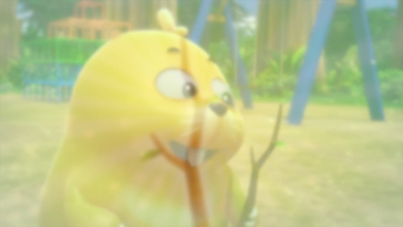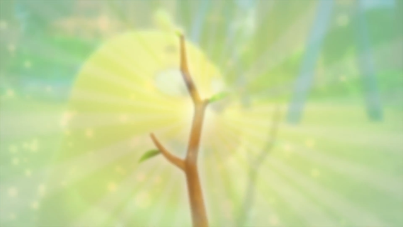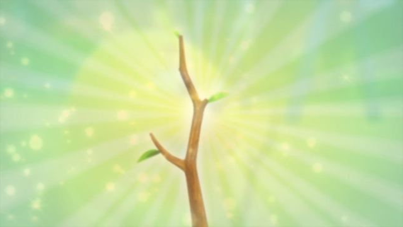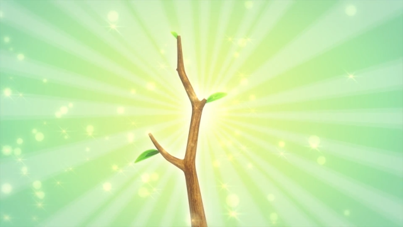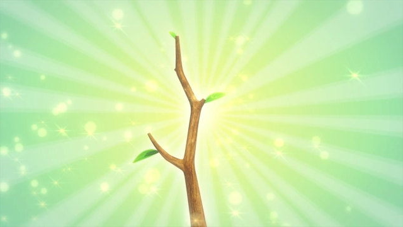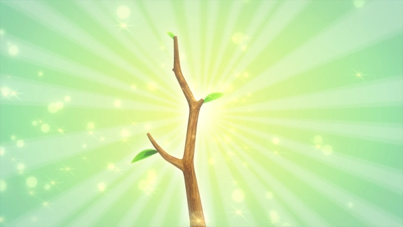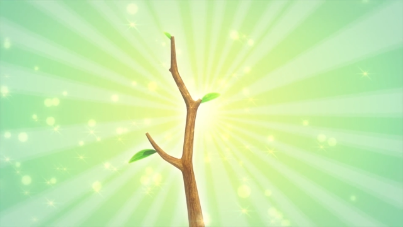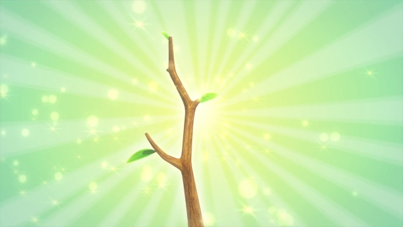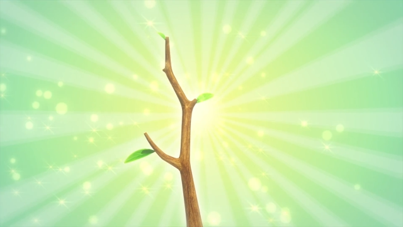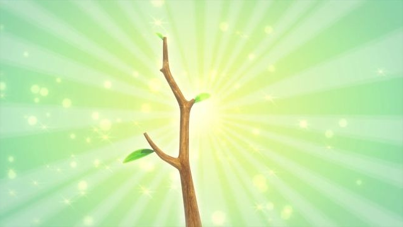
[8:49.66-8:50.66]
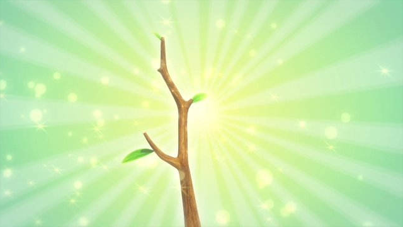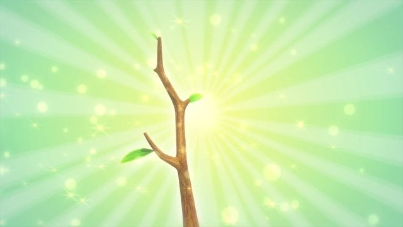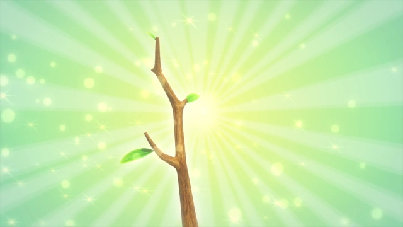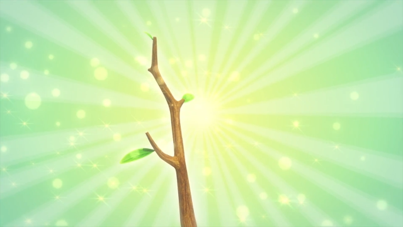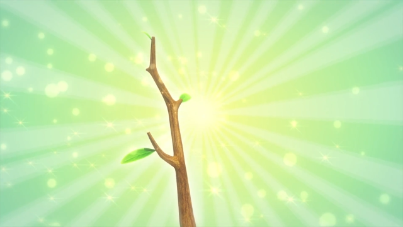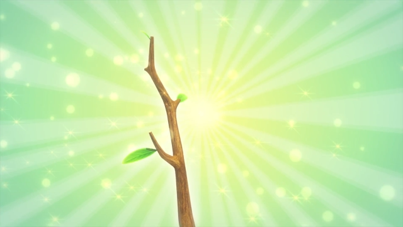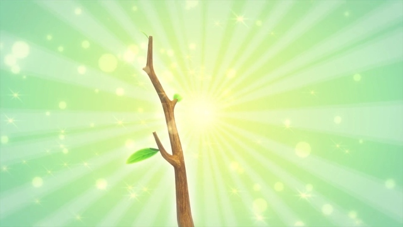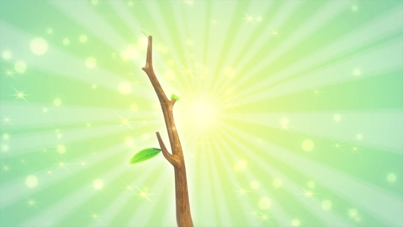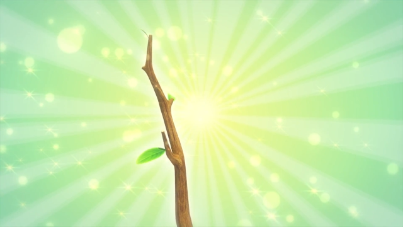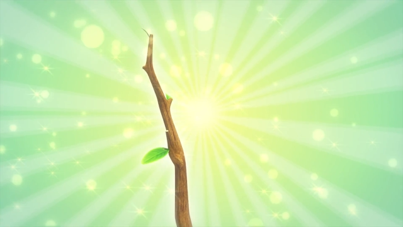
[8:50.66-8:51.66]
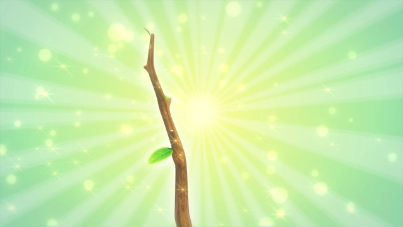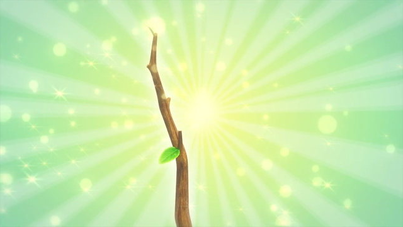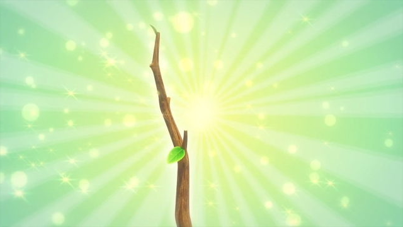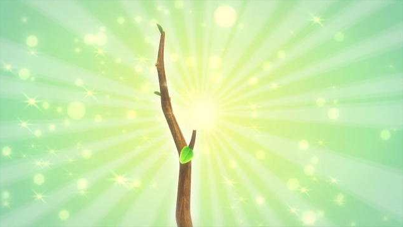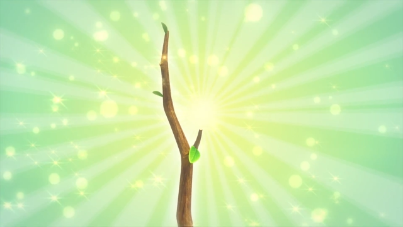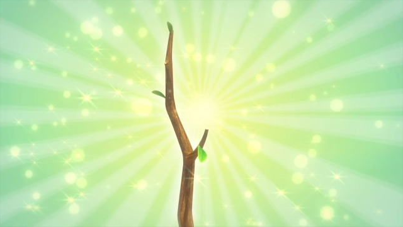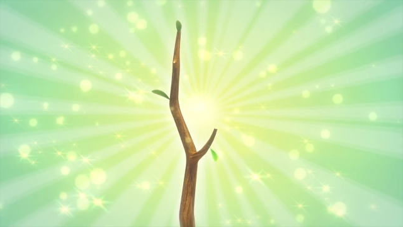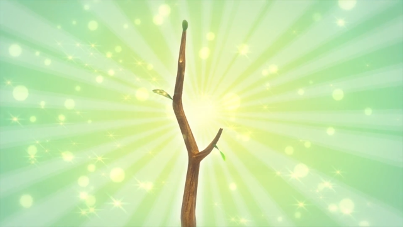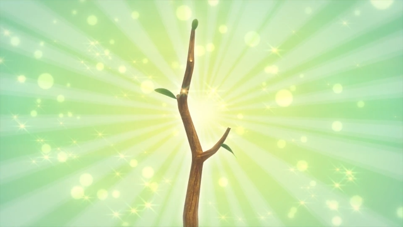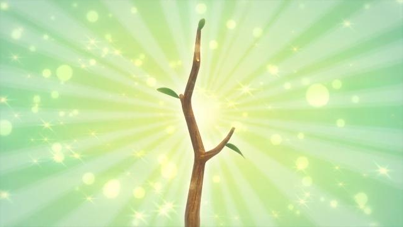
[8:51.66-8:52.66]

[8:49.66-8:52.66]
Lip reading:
No face is visible, so there are no lips to read.